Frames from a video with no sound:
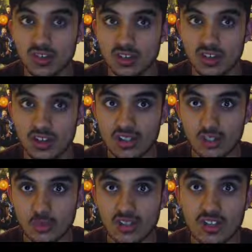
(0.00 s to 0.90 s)
the Harley
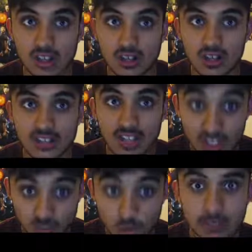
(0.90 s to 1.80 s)
Quinn, I
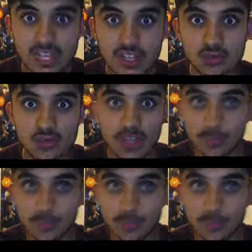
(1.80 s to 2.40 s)
saw potential there,